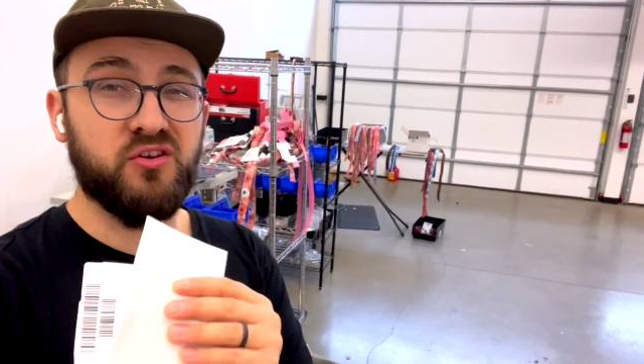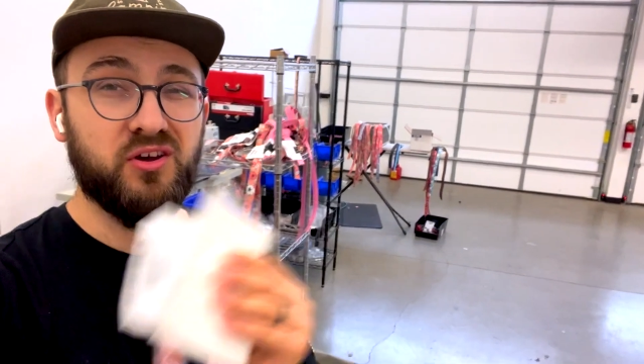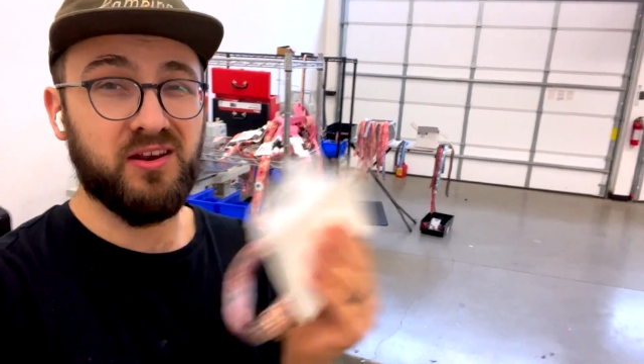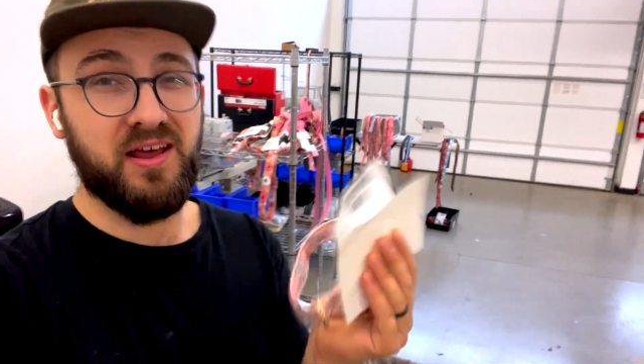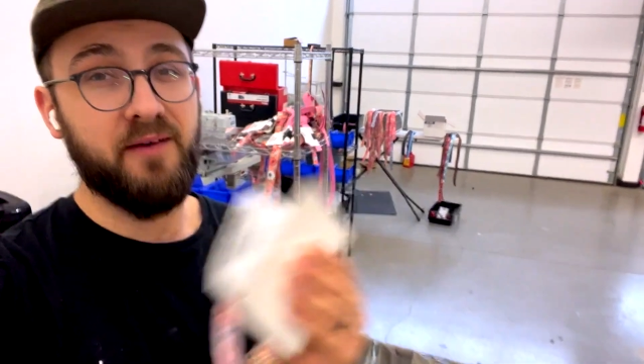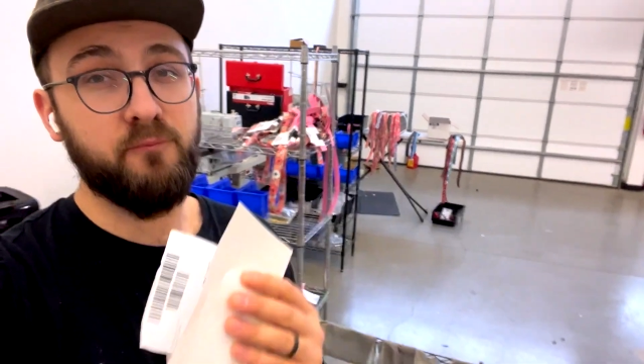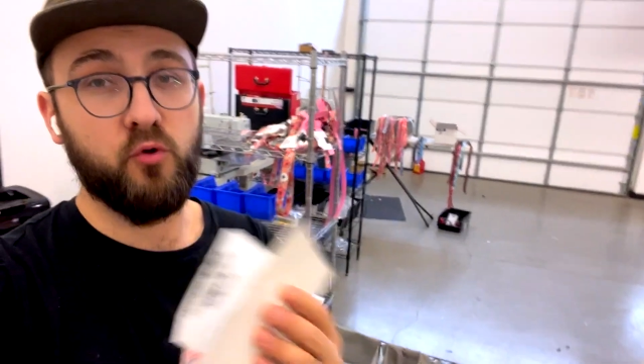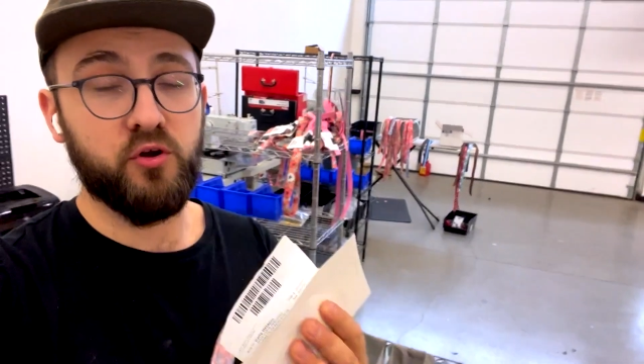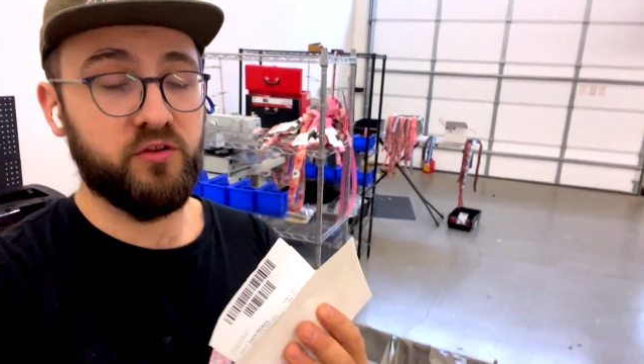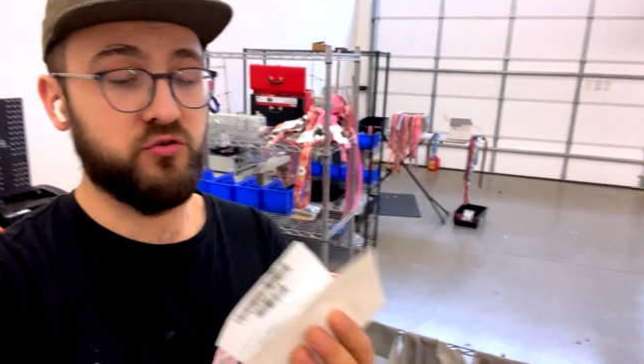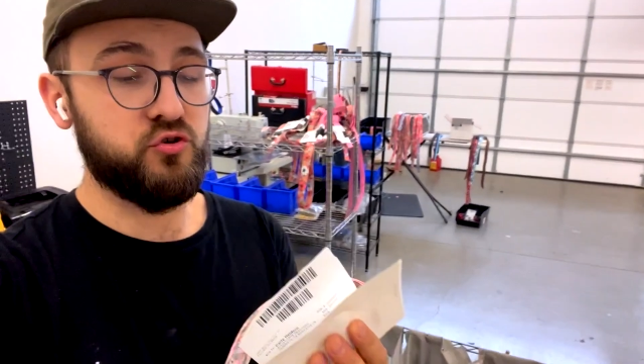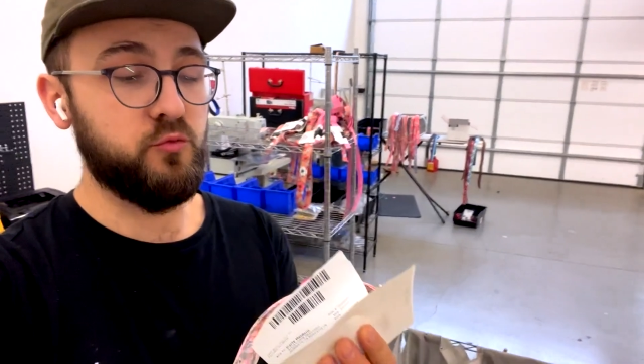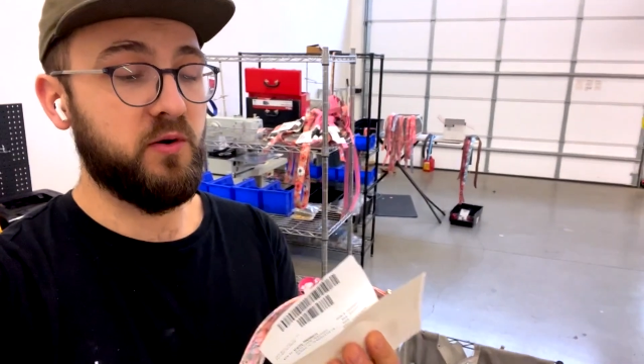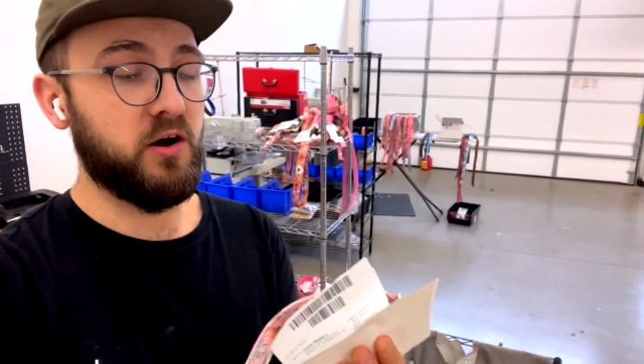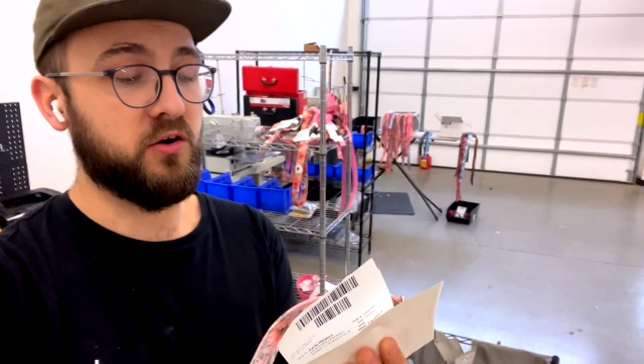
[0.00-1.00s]
You can have more than
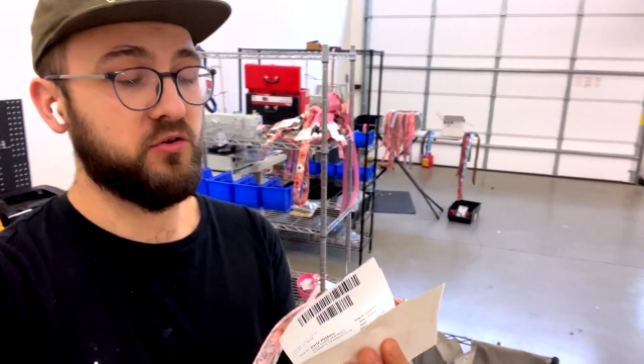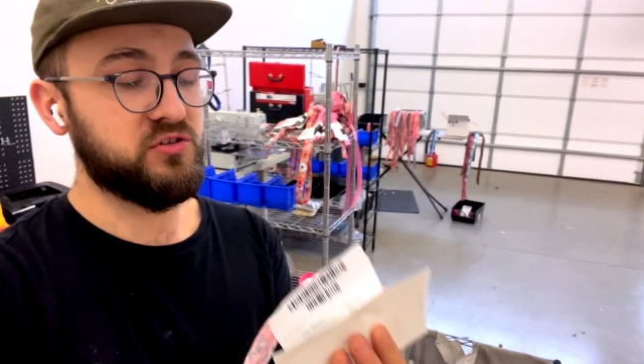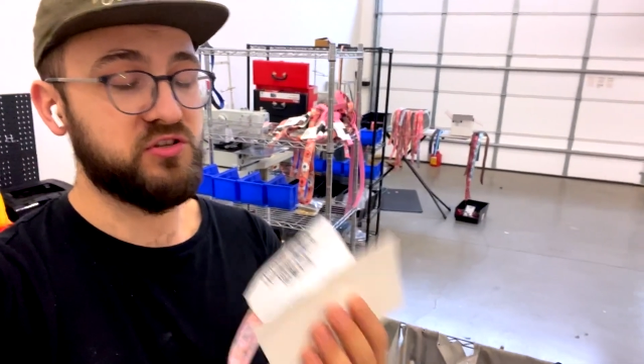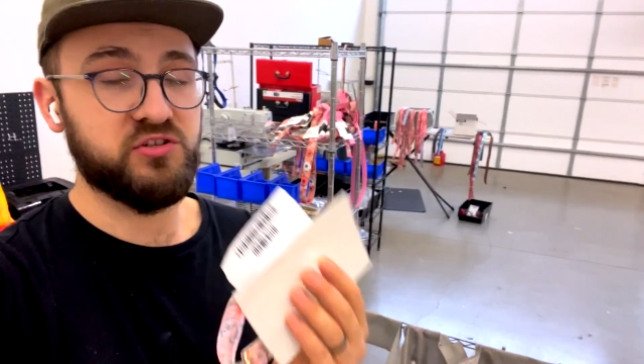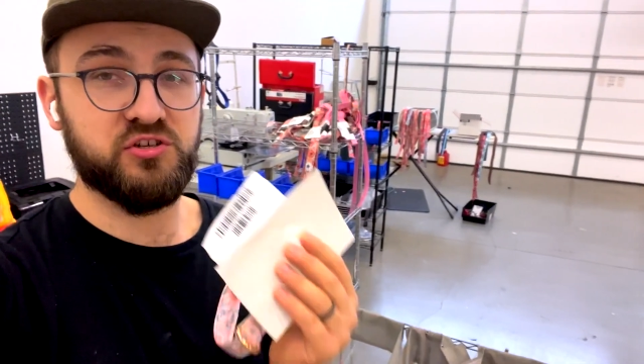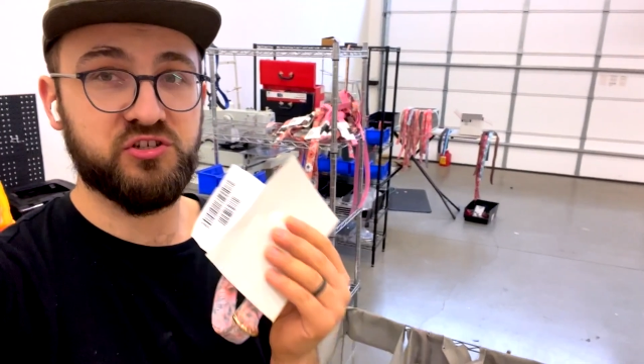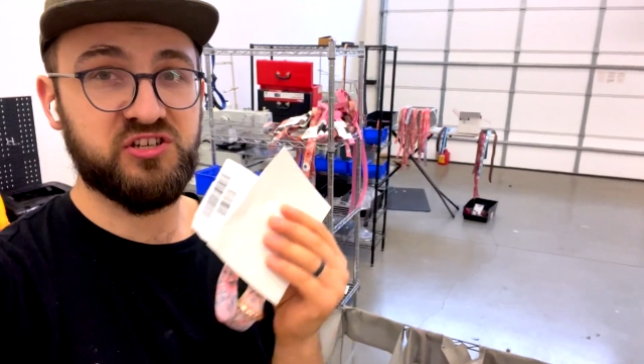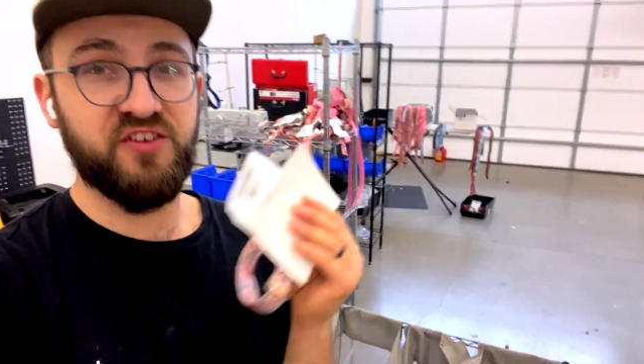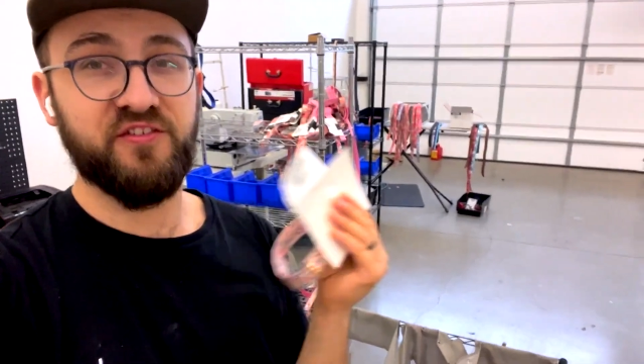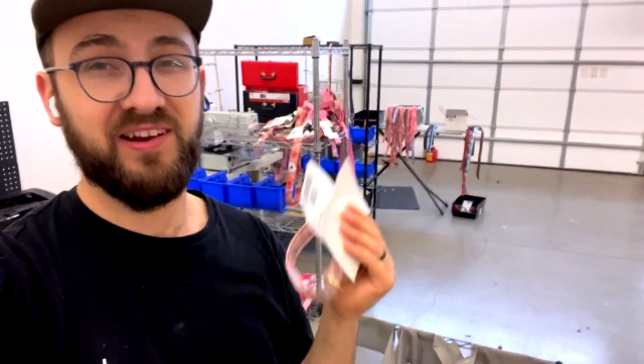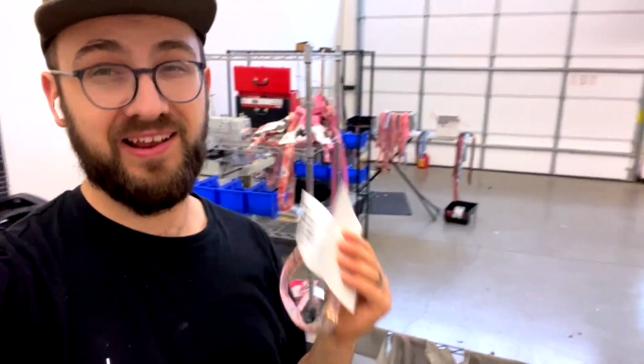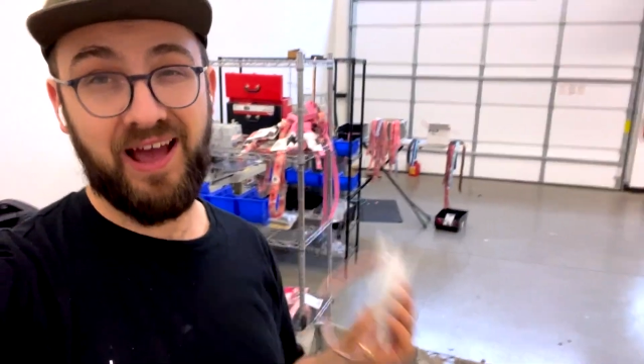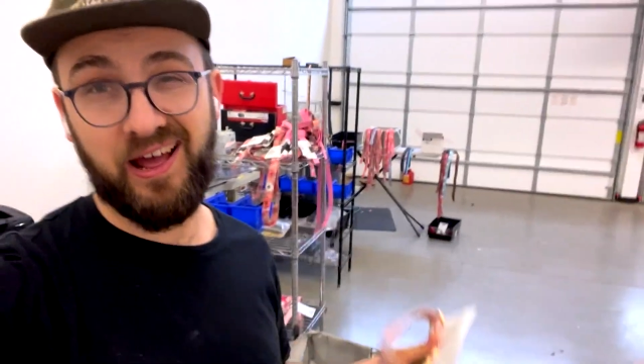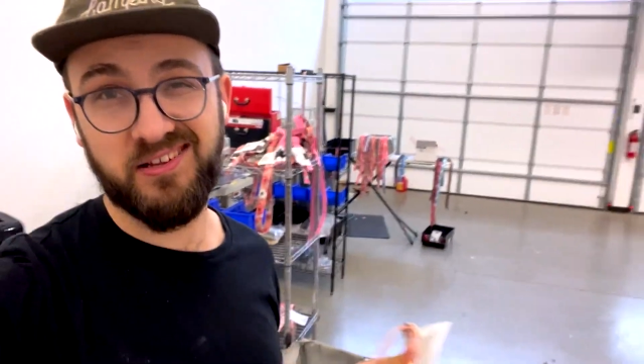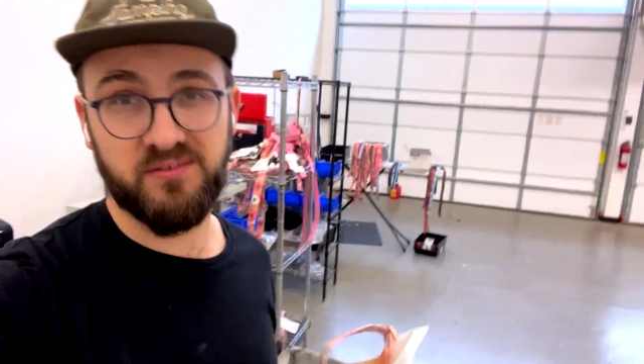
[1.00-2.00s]
two barcodes. There's, there's
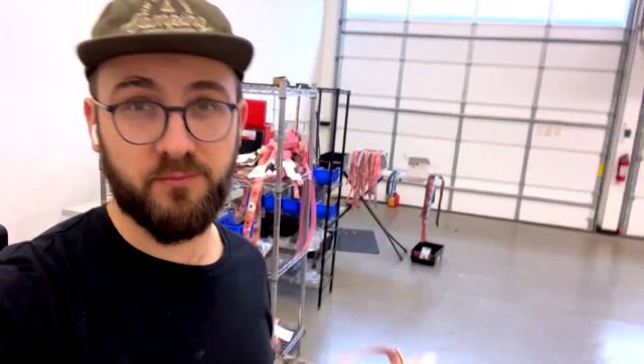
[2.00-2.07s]
different kinds